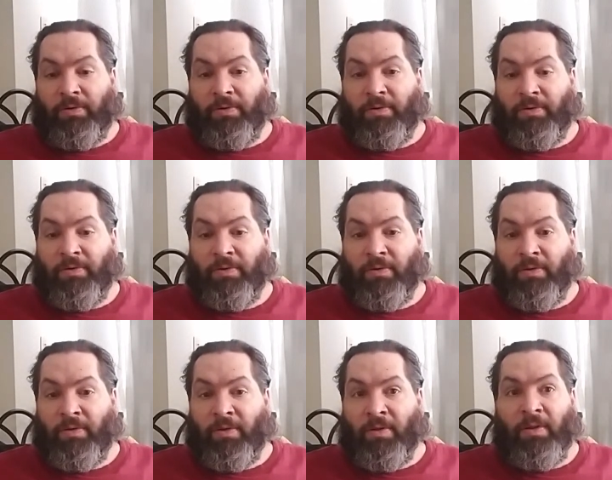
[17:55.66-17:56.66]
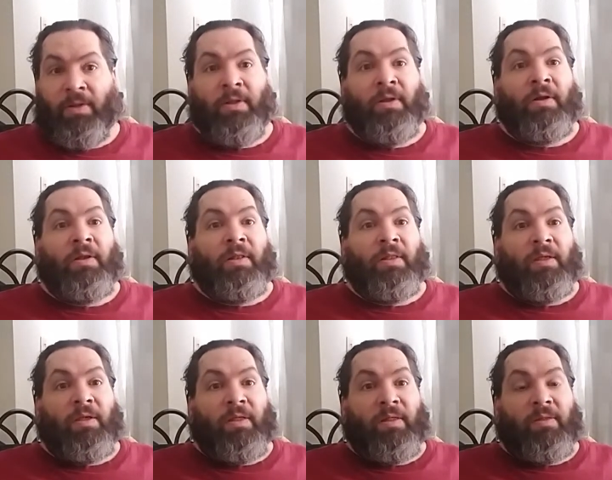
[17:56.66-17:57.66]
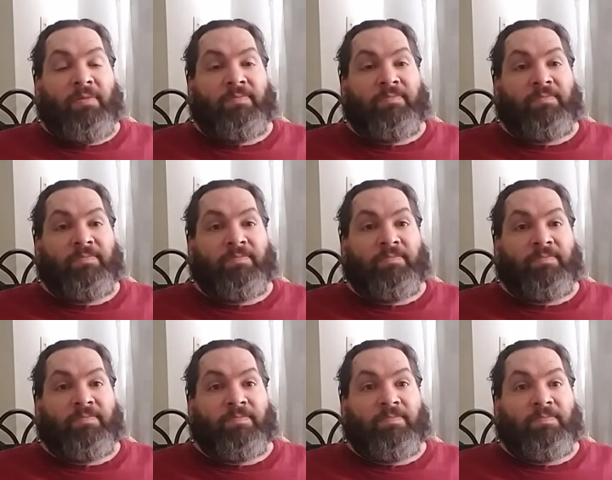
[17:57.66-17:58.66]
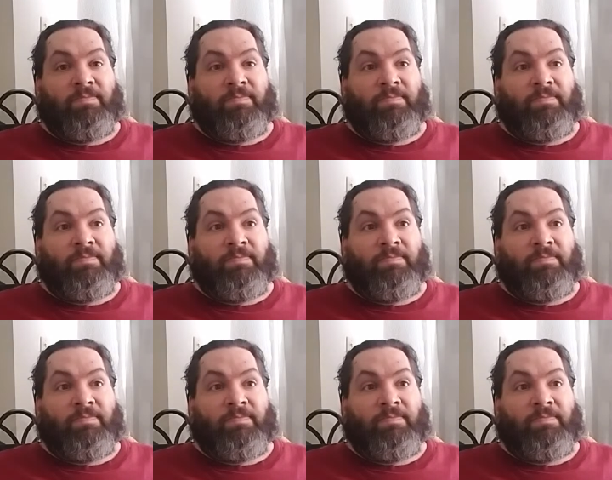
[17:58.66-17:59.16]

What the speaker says: Nobody speaks.